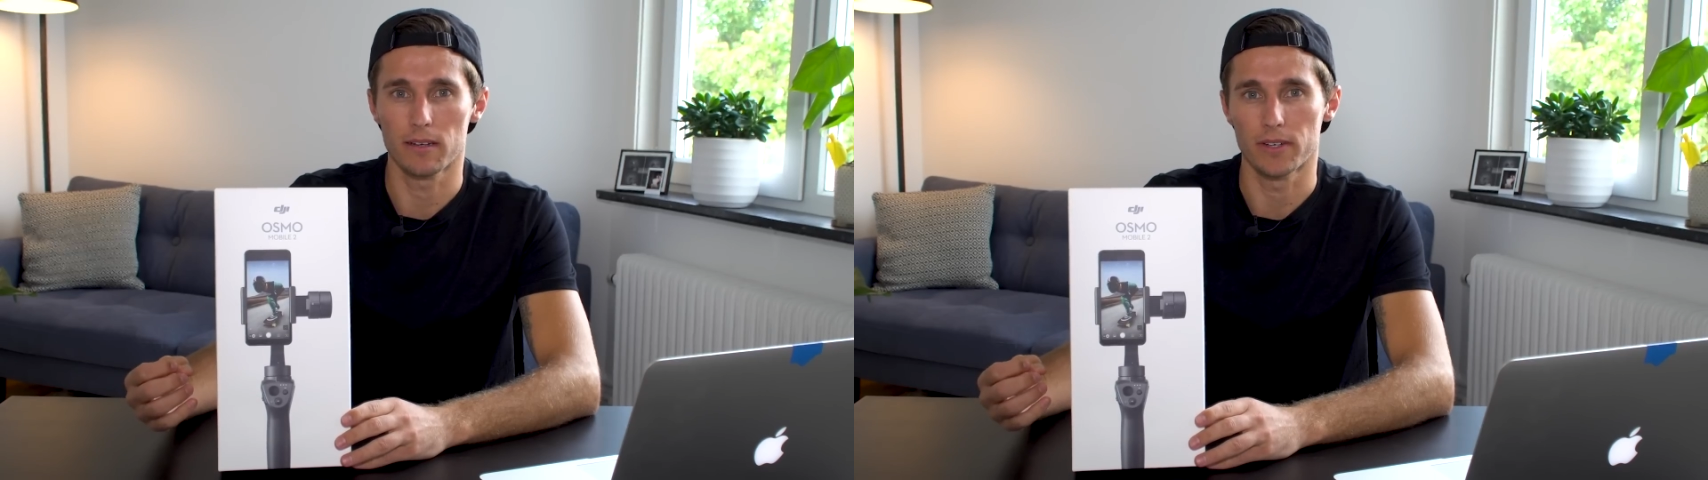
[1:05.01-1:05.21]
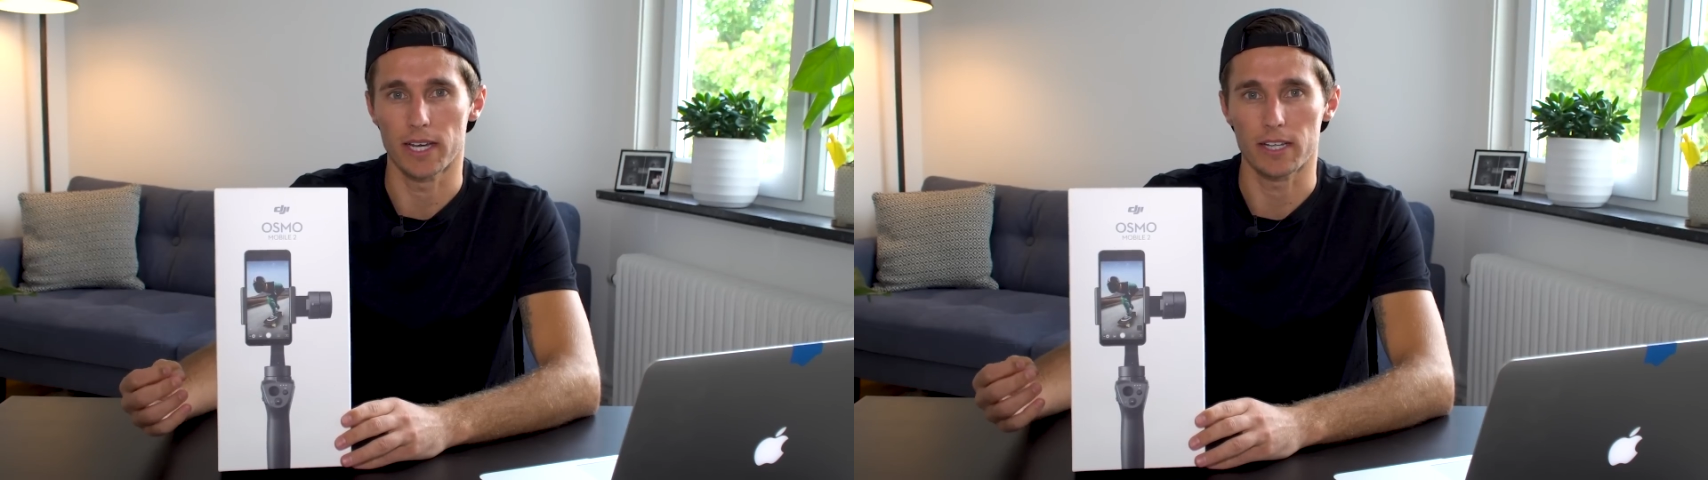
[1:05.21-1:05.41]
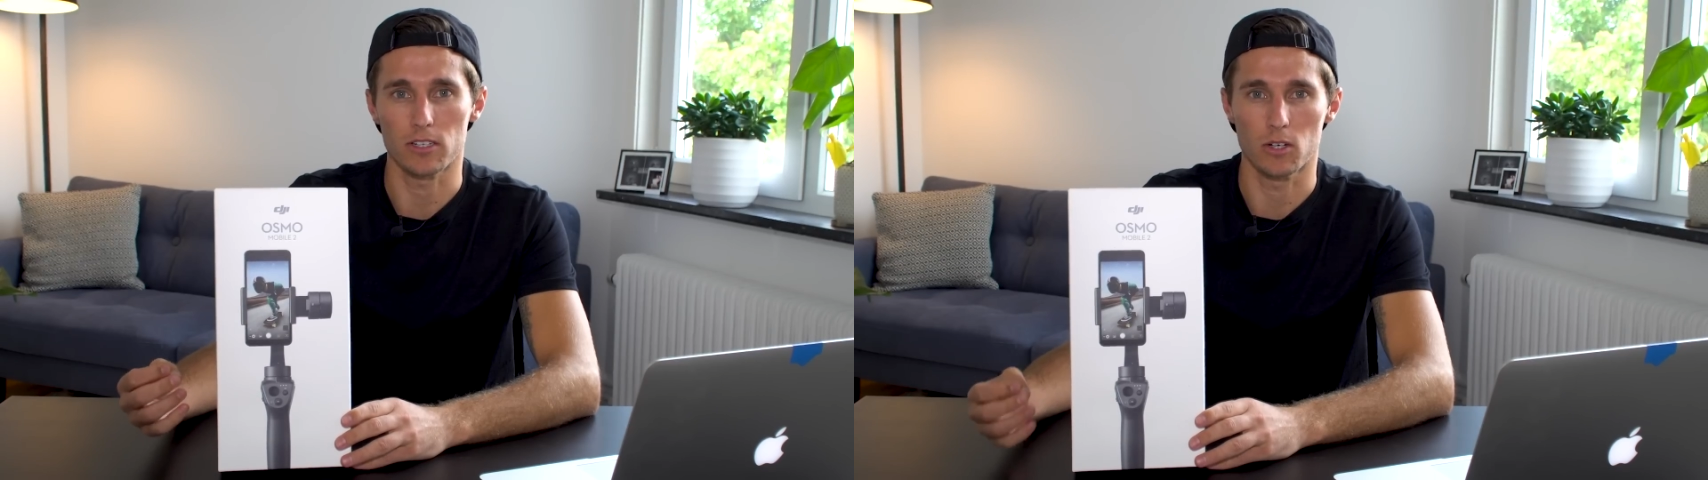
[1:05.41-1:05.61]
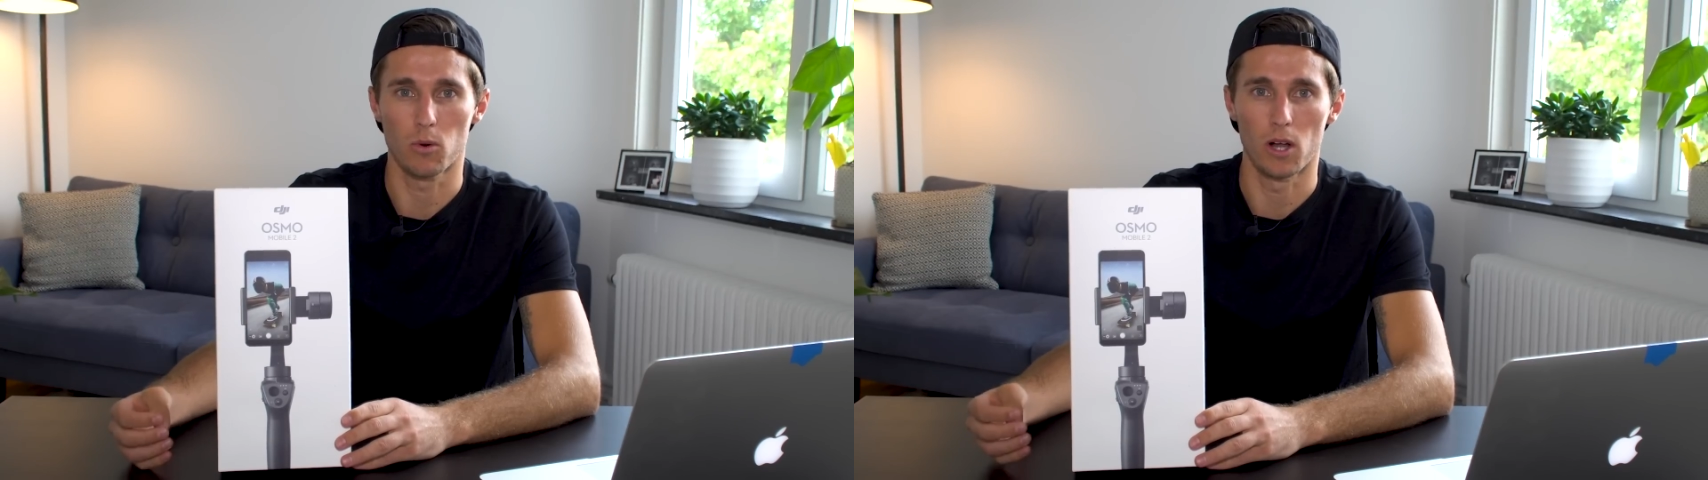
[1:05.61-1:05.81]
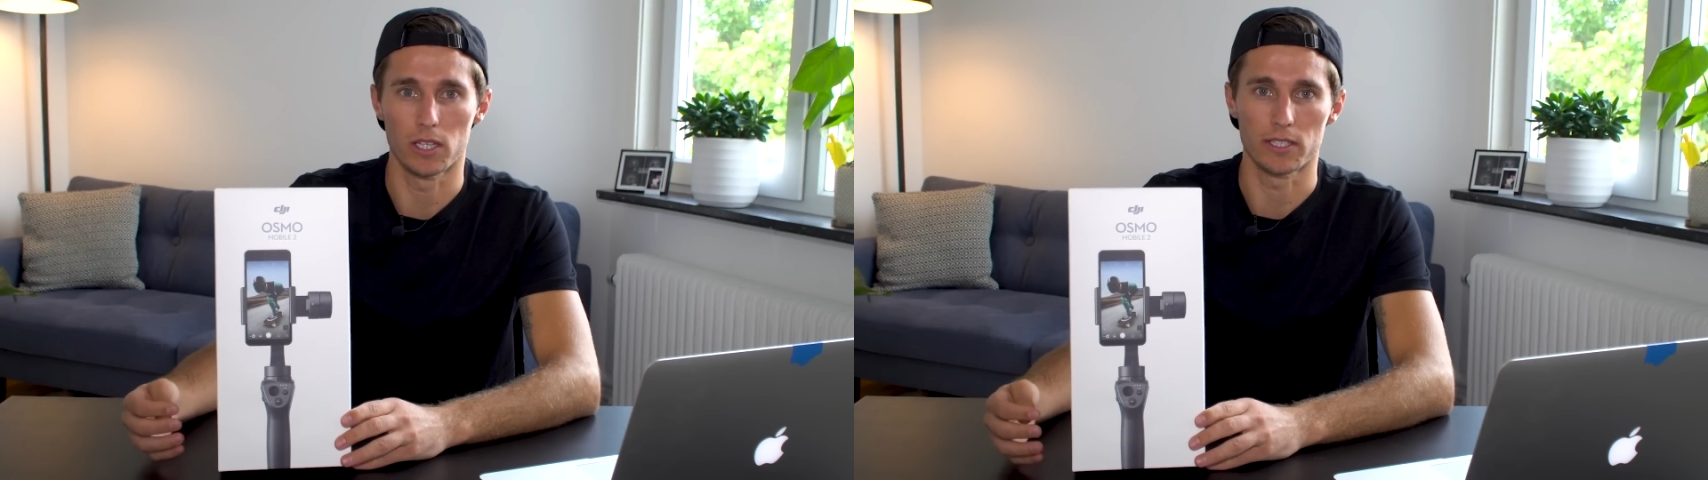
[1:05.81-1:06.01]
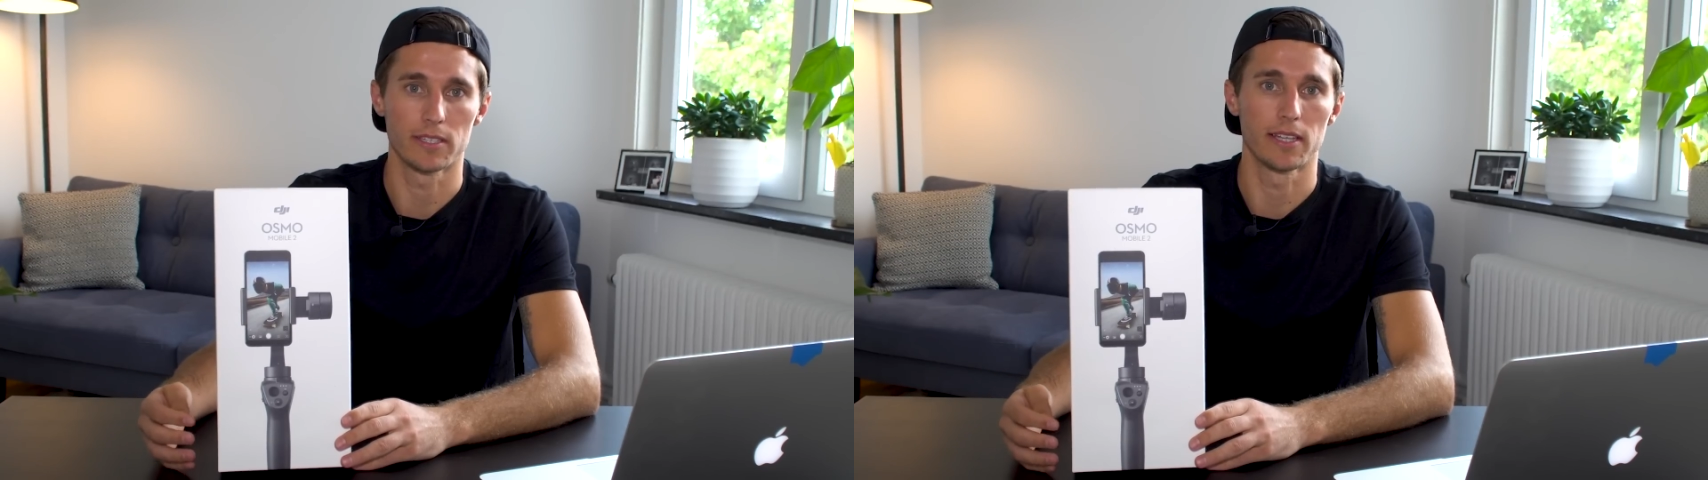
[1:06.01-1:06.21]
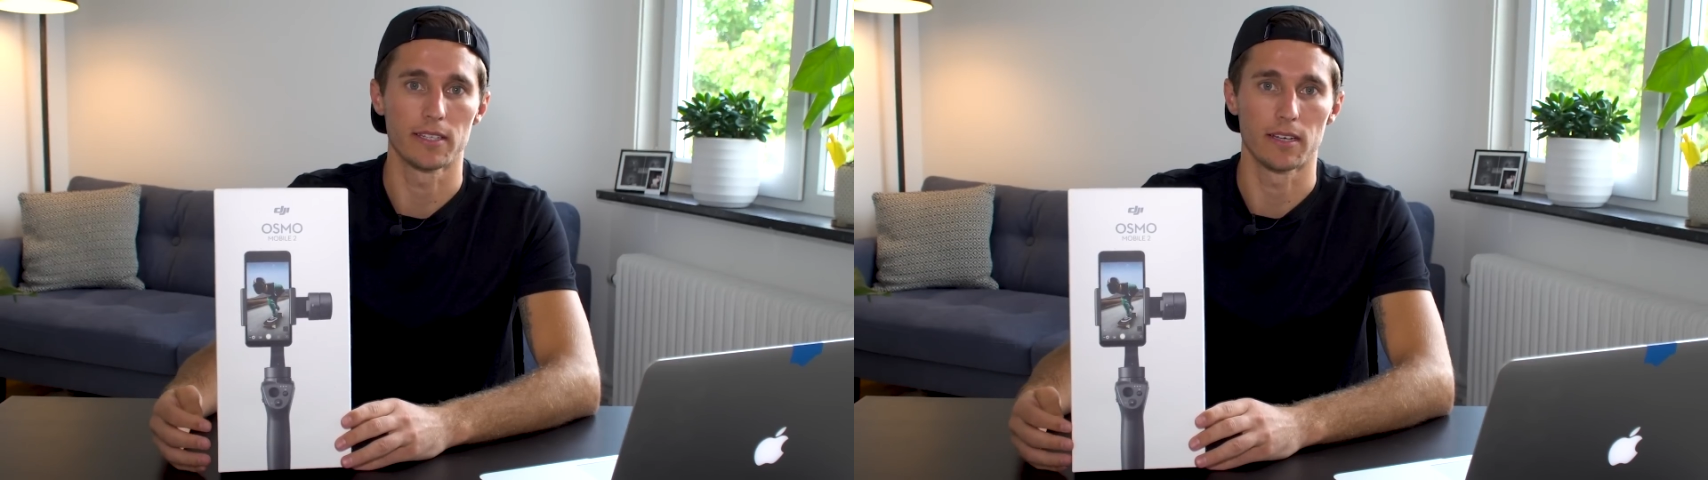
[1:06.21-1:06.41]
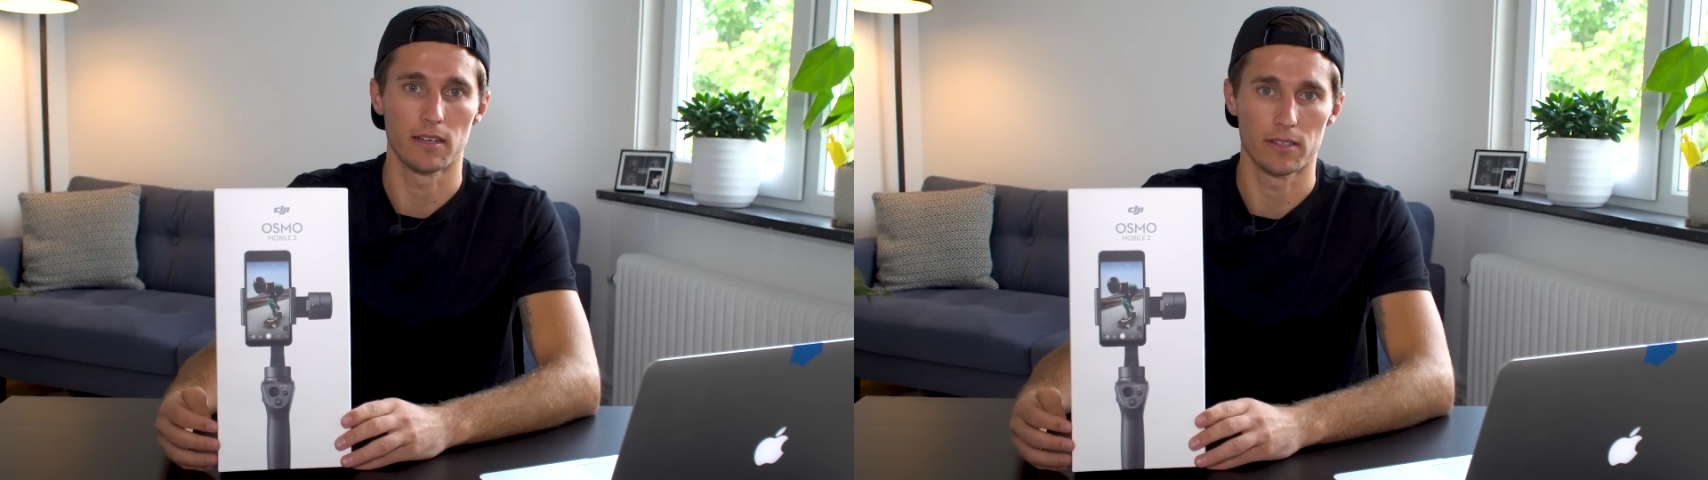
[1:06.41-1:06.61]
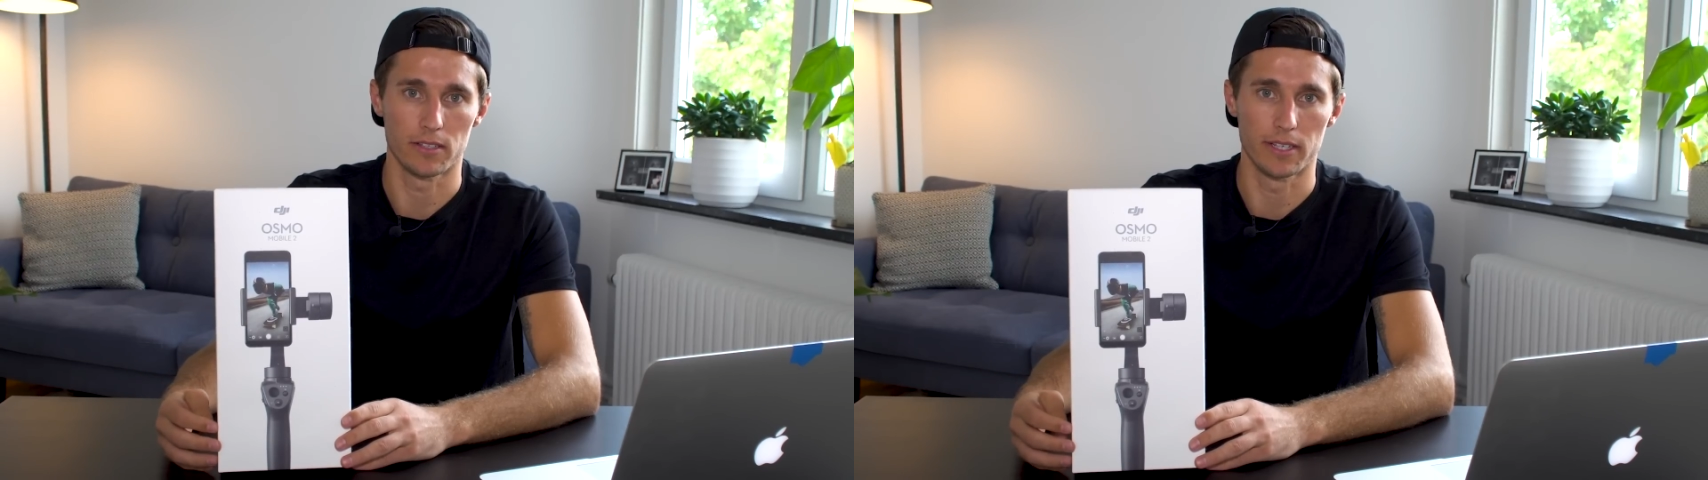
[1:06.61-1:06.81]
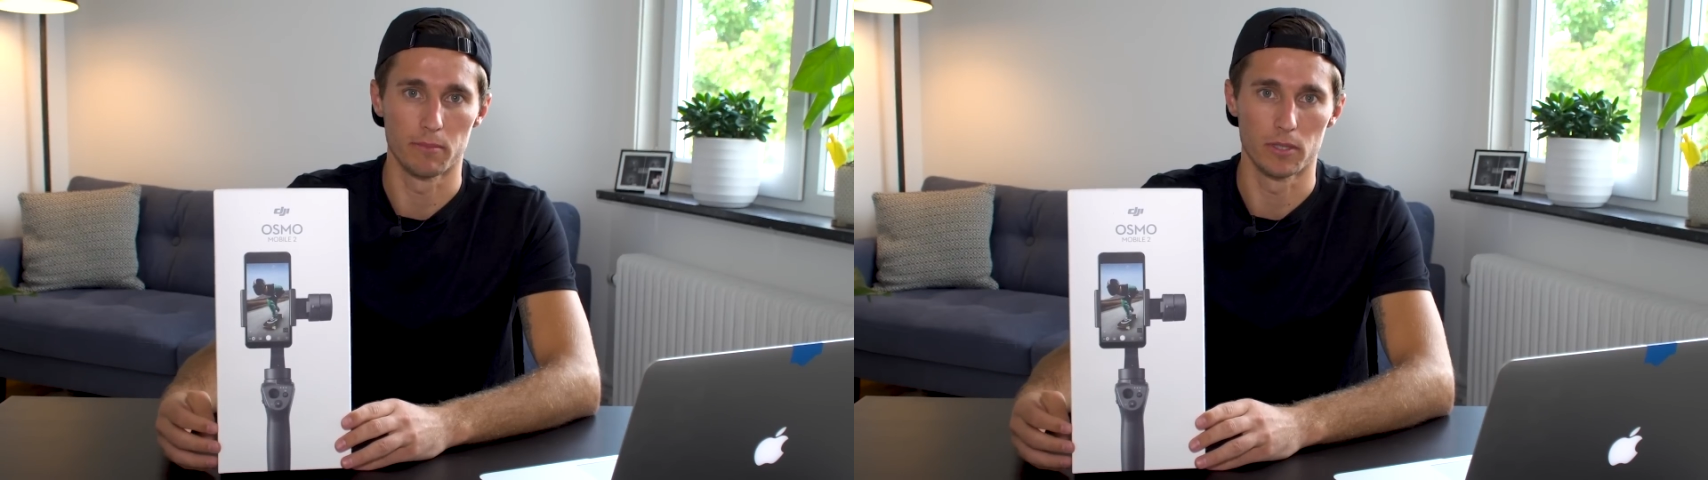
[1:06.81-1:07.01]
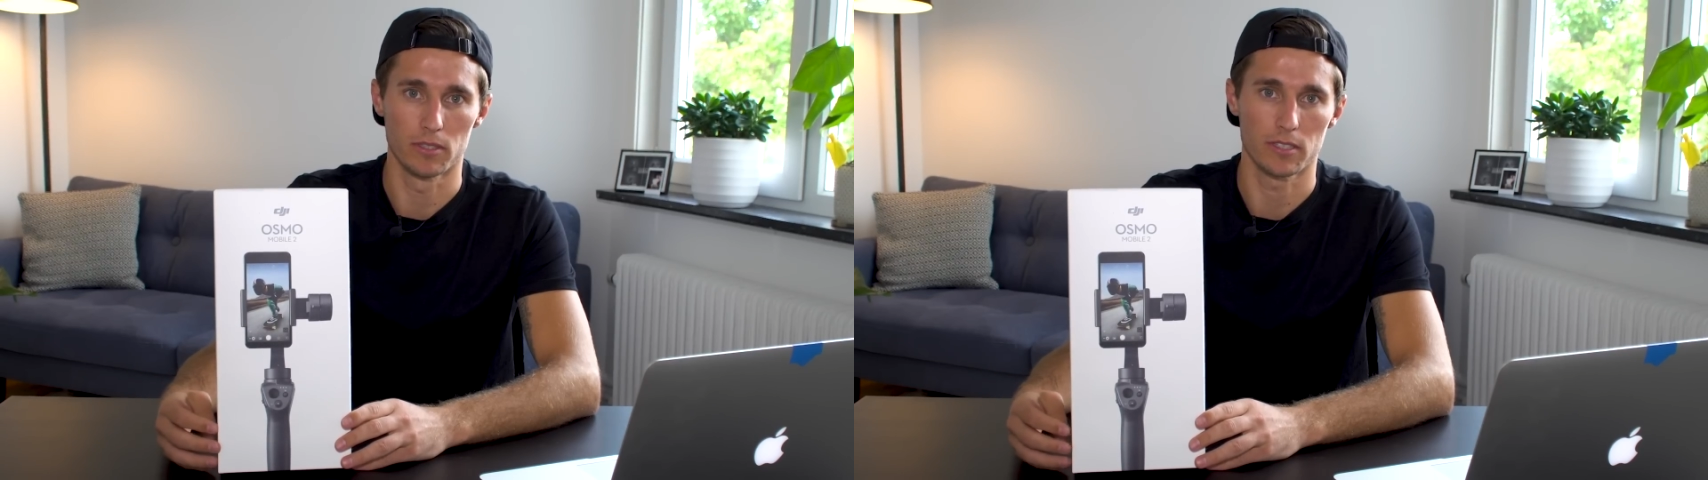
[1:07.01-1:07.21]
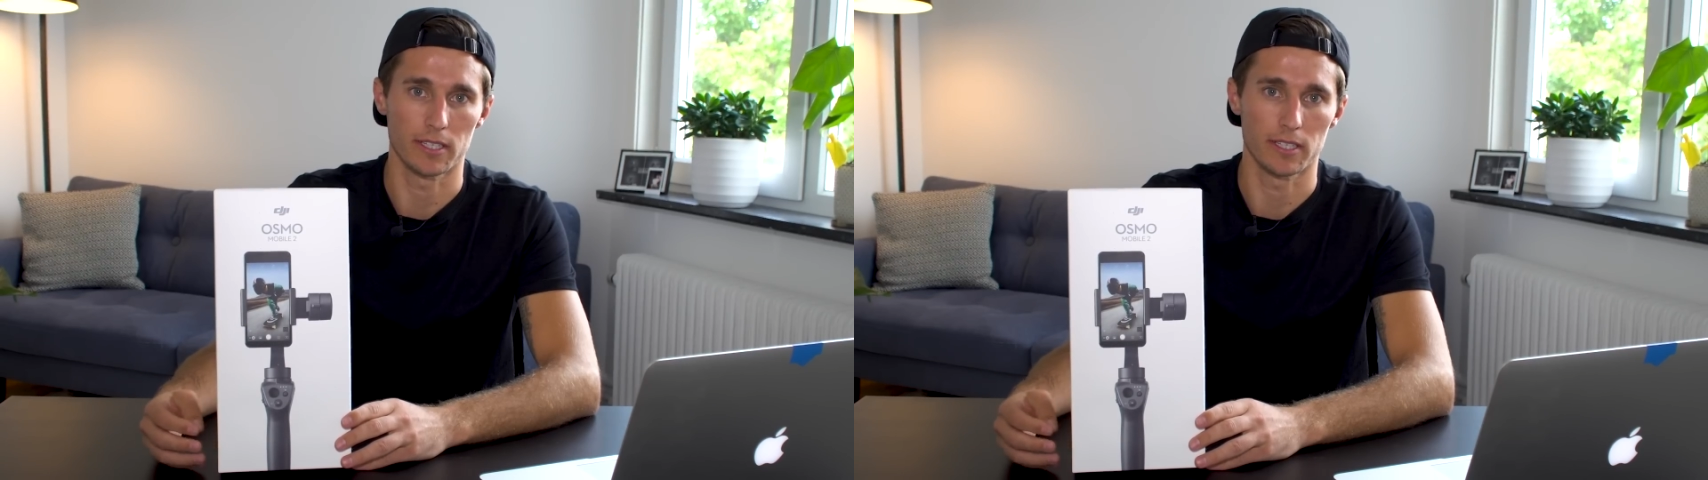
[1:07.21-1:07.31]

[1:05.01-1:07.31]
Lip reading: of a nicer quality than the other gimbals